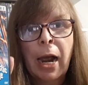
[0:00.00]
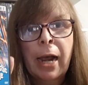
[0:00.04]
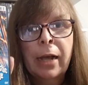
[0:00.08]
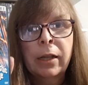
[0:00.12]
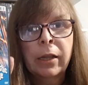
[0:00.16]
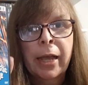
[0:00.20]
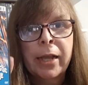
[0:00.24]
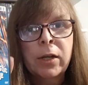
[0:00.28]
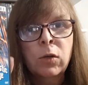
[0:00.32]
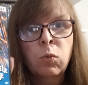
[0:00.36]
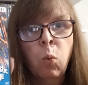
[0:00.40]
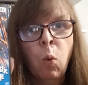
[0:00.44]
I
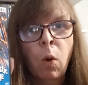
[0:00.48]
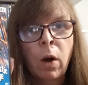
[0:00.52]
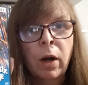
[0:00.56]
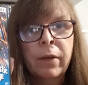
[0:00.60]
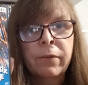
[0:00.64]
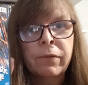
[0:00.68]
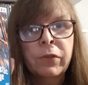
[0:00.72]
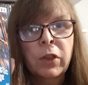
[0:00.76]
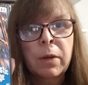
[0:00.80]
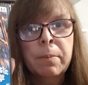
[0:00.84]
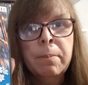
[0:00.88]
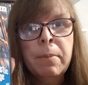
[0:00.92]
liked one
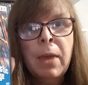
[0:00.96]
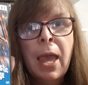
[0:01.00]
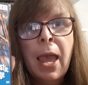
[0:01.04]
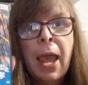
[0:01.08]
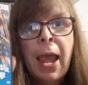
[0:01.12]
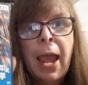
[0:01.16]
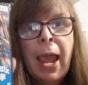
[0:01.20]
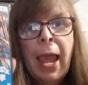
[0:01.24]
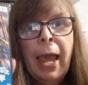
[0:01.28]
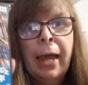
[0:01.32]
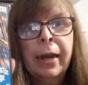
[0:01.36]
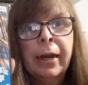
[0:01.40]
of them,
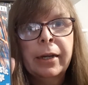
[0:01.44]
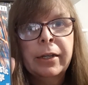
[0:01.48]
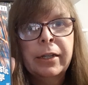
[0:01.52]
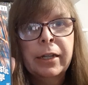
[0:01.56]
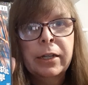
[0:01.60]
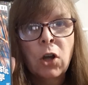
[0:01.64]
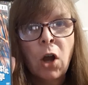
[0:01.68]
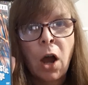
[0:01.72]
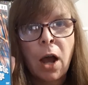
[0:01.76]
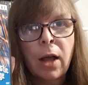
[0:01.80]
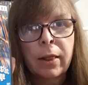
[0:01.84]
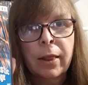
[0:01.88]
and I
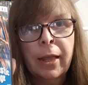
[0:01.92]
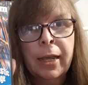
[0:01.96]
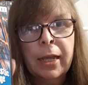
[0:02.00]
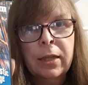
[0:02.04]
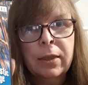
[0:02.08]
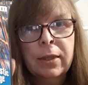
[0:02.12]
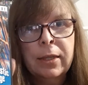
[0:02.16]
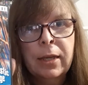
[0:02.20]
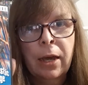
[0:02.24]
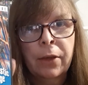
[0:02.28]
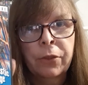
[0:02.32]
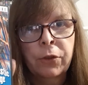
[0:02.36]
did not like
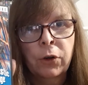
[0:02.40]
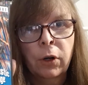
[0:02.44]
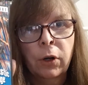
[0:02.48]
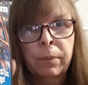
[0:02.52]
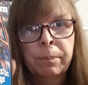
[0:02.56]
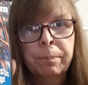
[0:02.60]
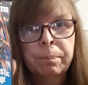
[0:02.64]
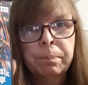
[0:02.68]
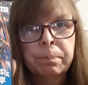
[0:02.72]
the other.